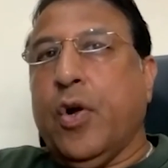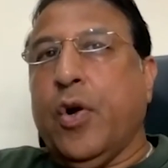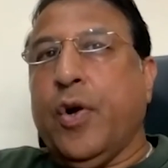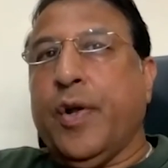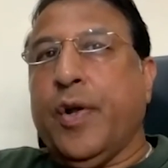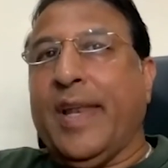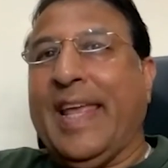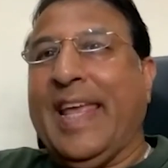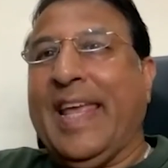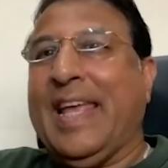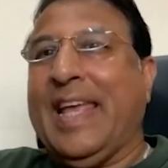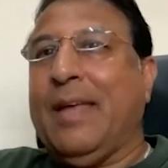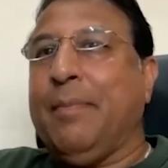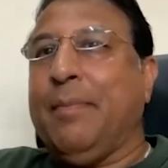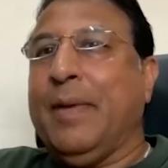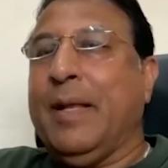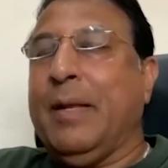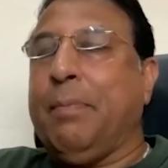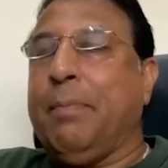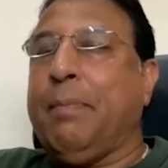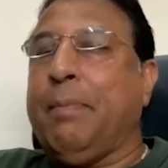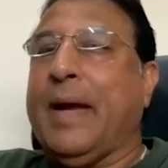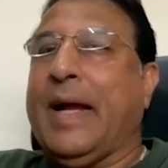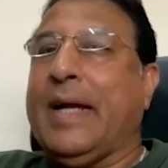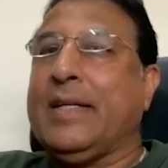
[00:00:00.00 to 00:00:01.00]
or
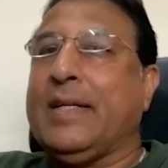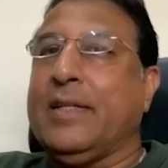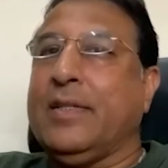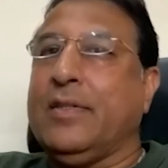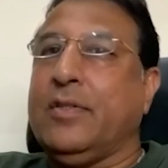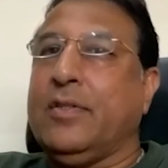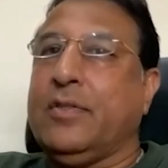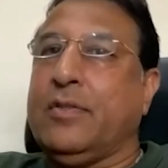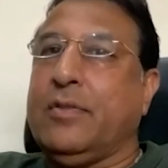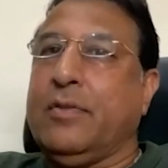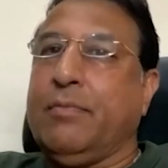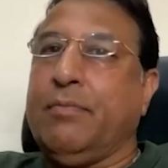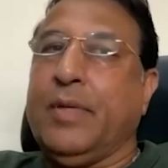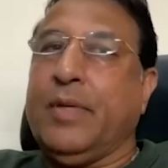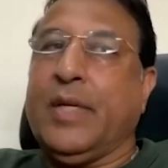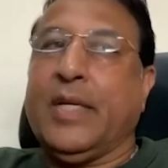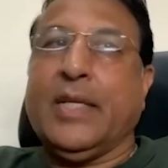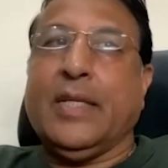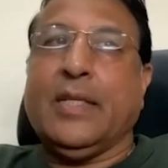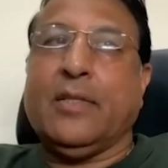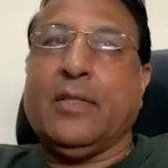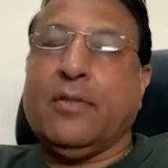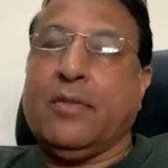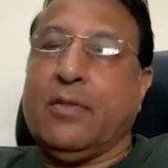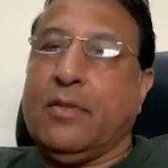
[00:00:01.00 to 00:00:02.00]
AML patterns,
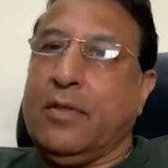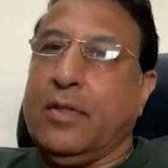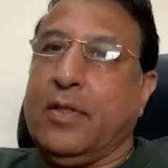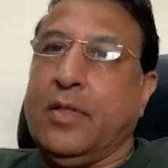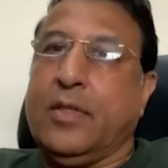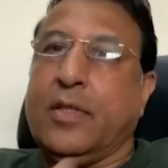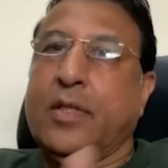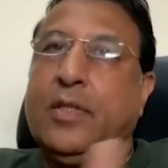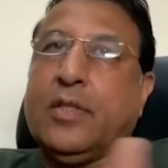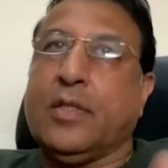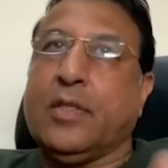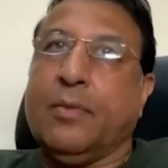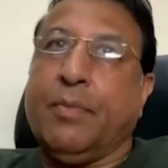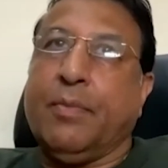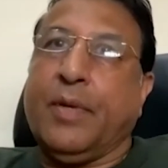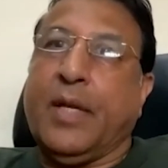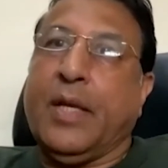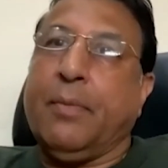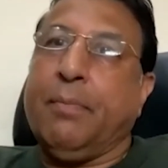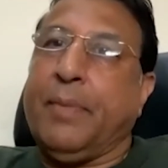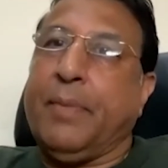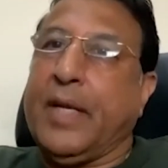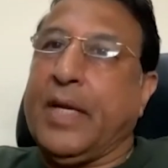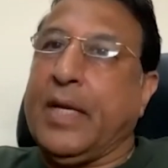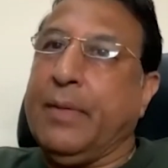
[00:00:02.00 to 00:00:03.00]
because the system
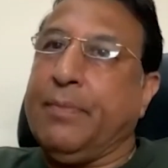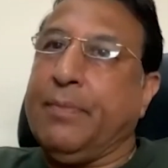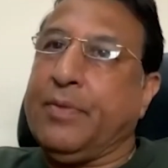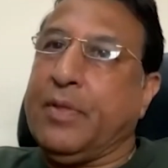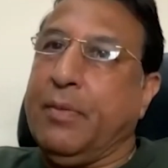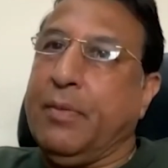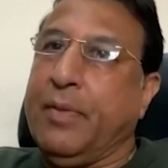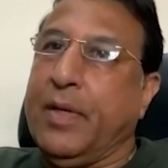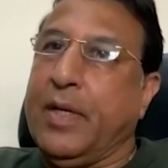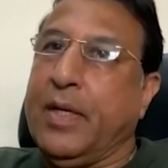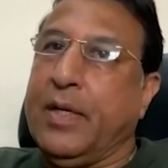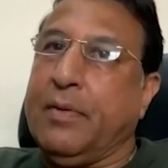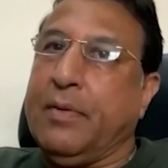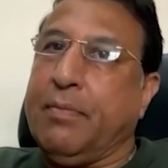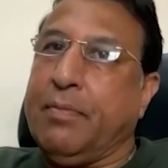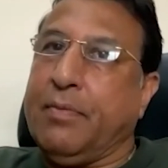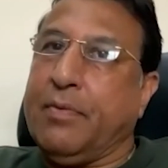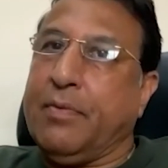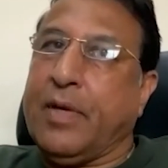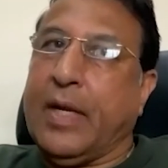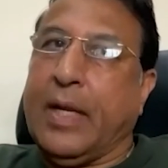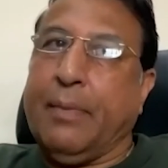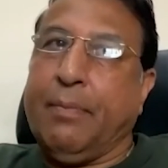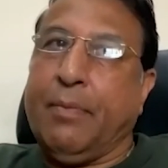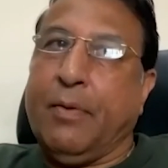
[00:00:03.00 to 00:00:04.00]
can pick up similar
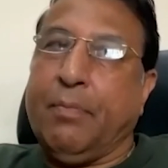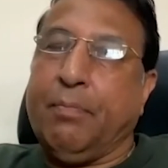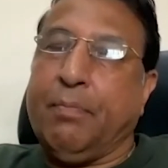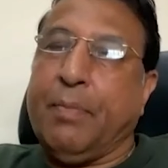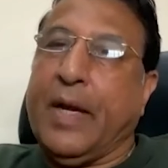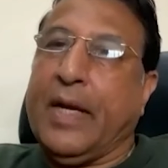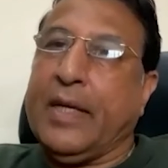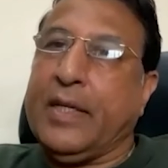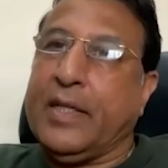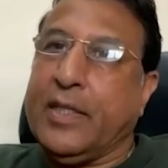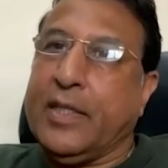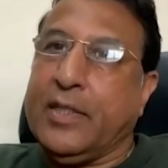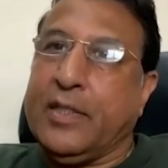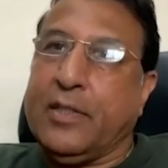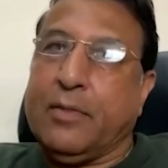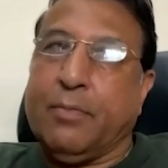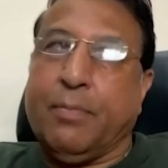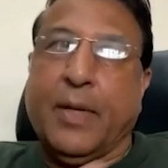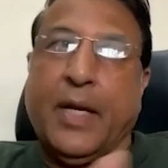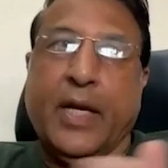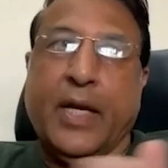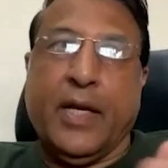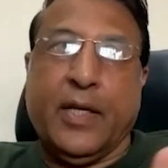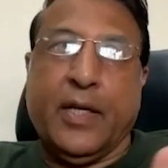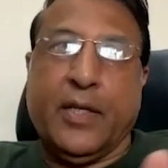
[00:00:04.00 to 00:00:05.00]
type of patterns,
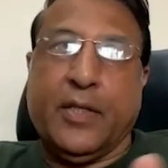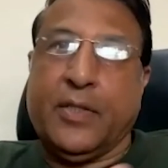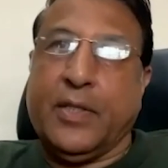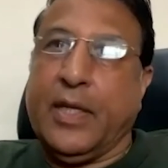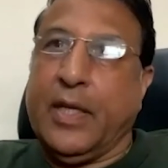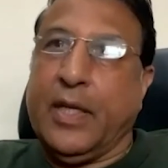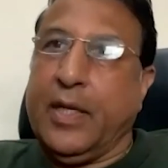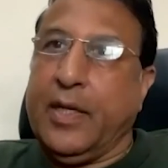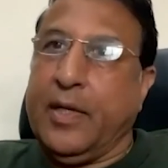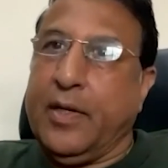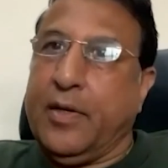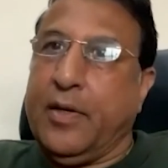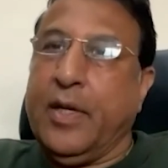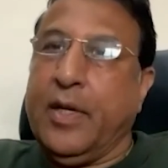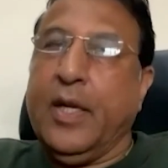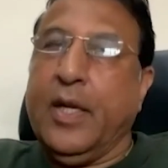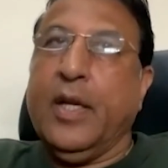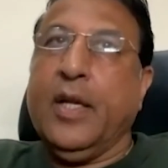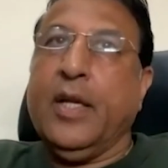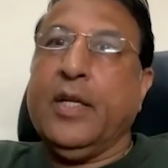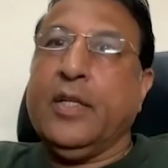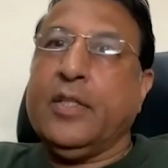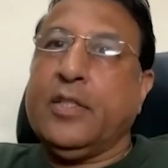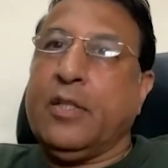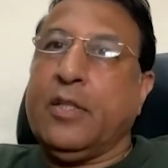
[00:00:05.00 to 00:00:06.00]
buyer, seller,
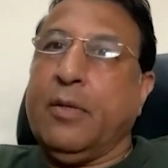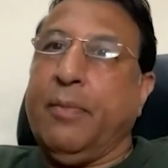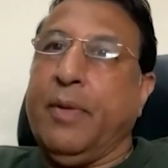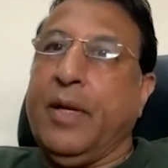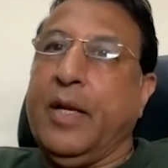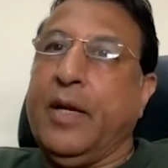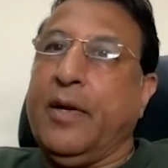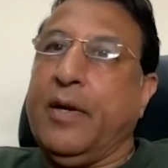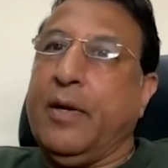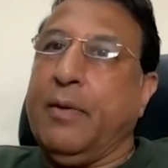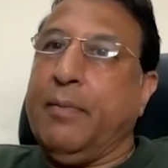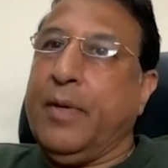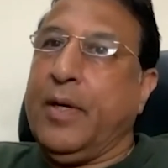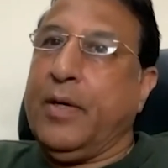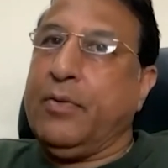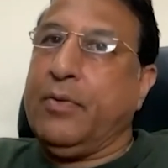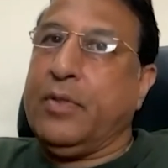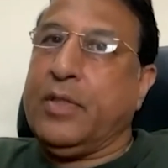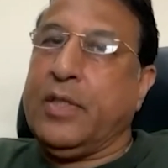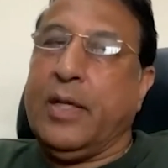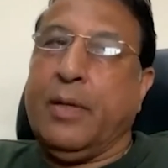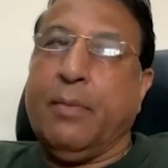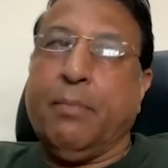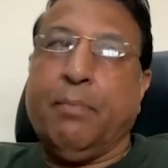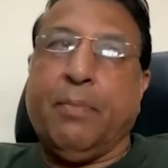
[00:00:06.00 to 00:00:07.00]
similar
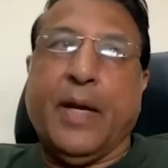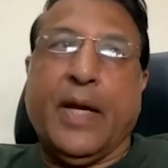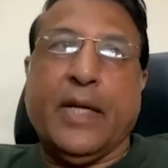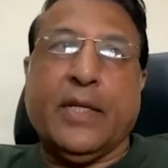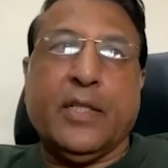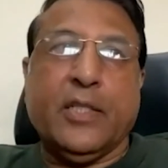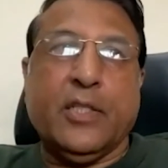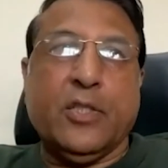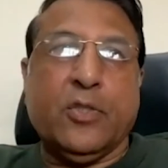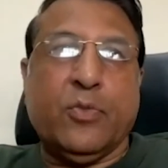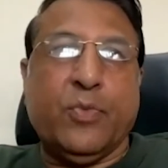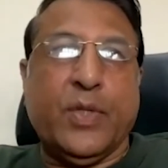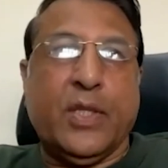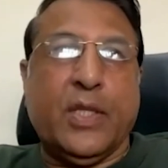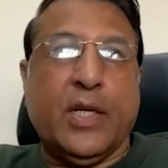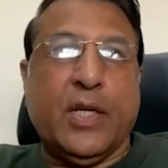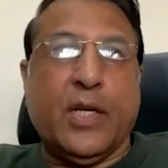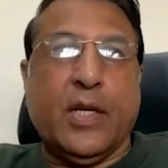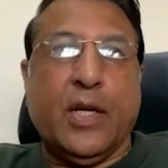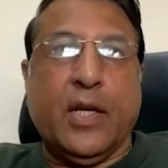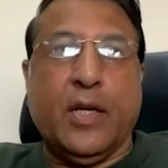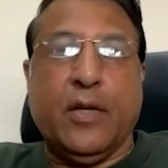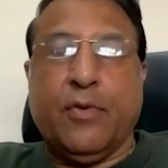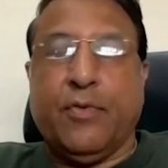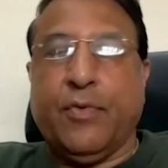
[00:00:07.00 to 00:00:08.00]
amounts, same patterns with the
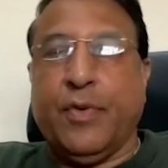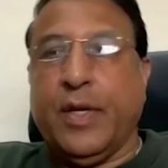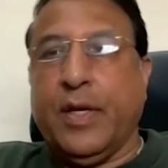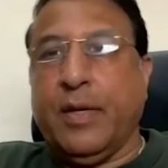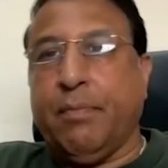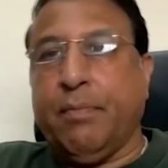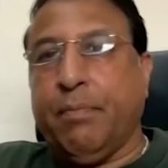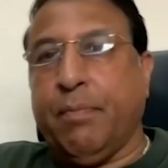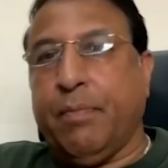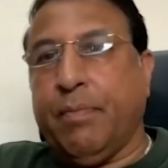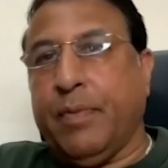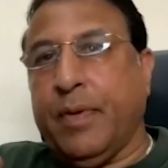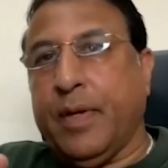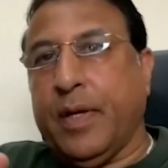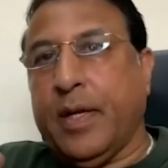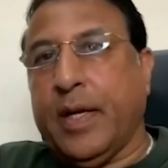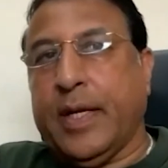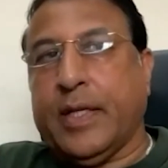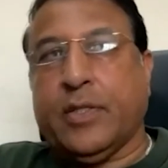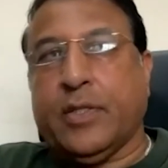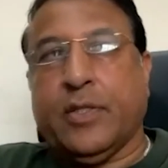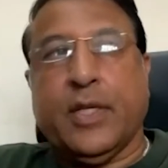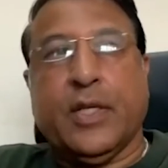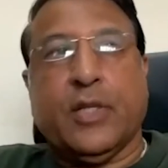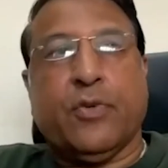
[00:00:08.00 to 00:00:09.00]
country,
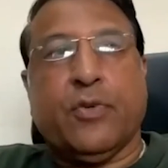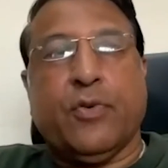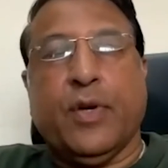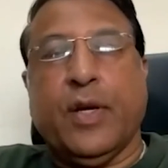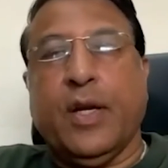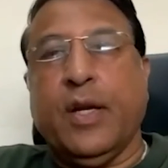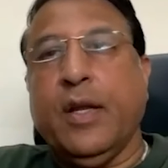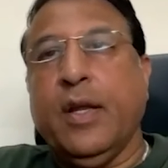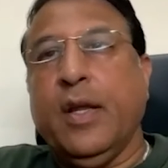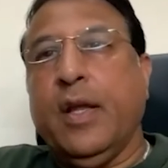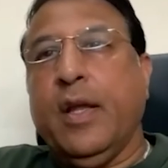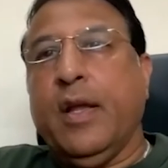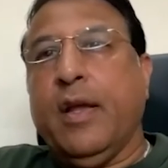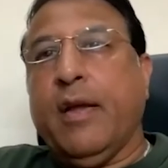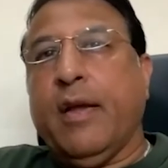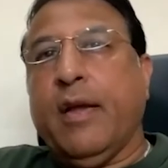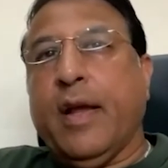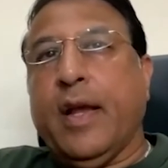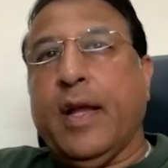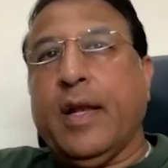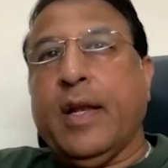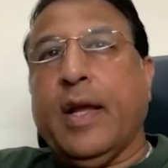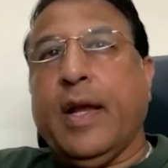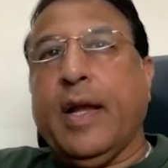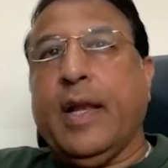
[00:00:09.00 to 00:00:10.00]
etc.,
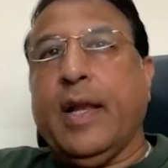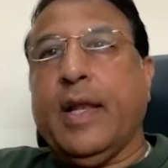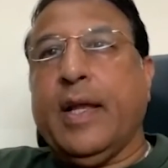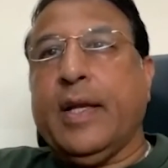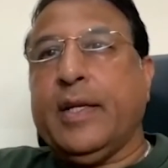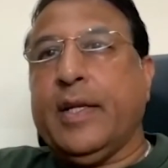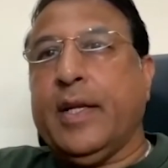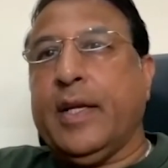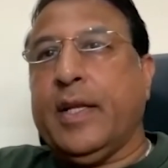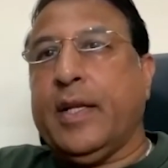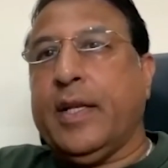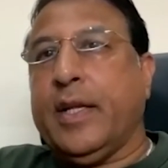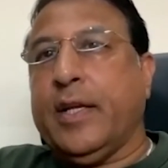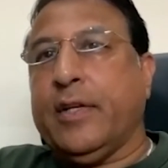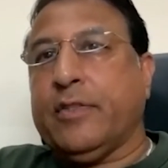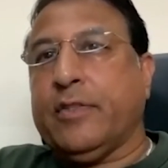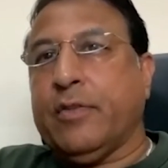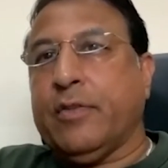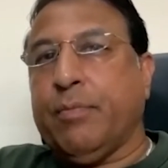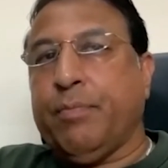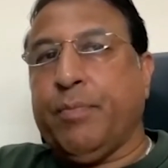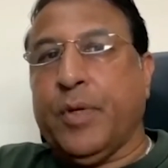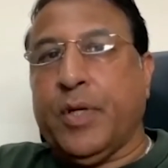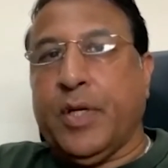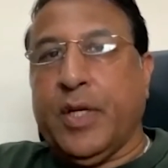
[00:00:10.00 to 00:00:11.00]
and highlight areas
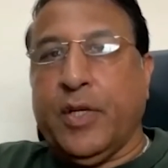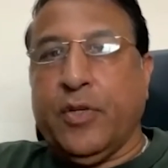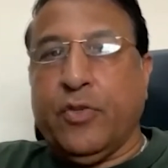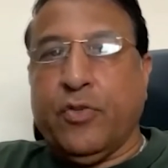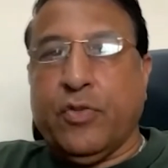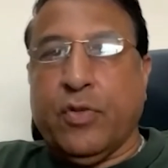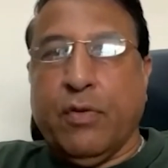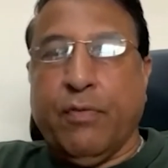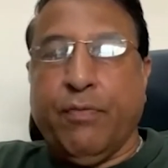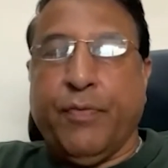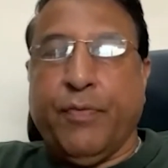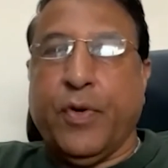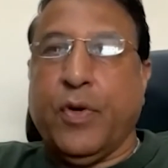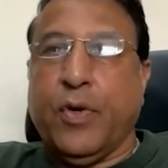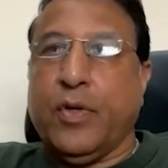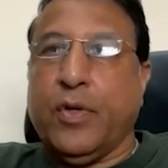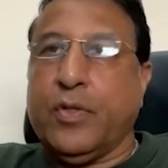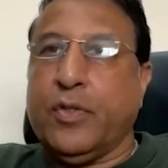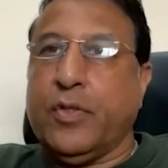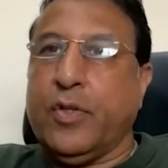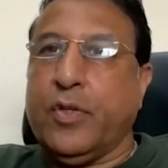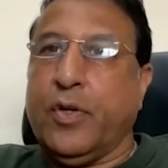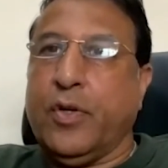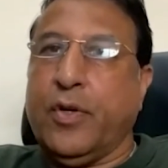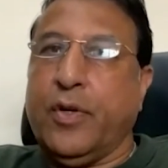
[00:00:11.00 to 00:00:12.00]
of potential
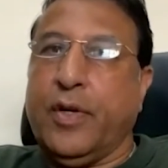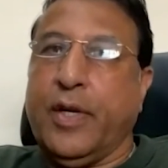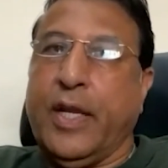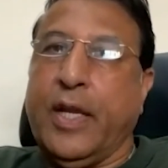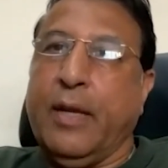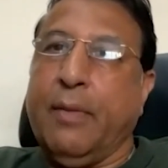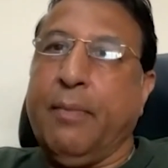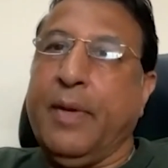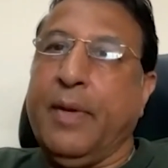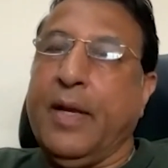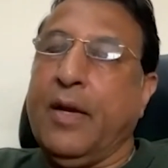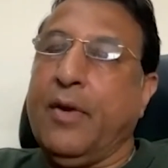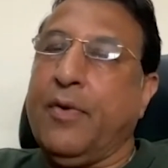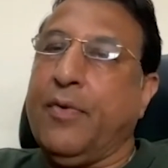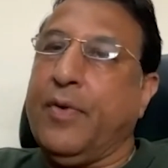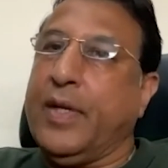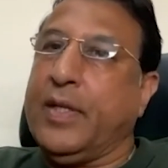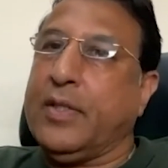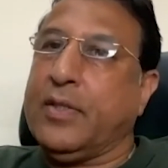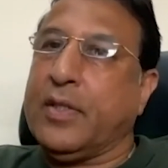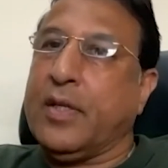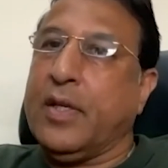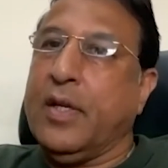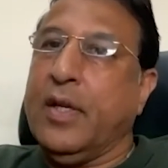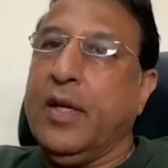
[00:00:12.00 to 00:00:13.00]
frauds or AML
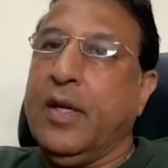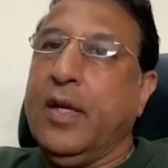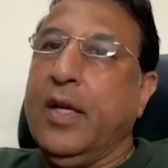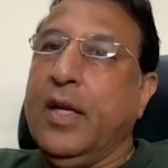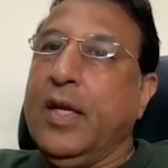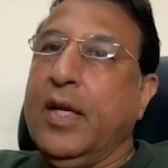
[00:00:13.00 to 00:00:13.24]
risk.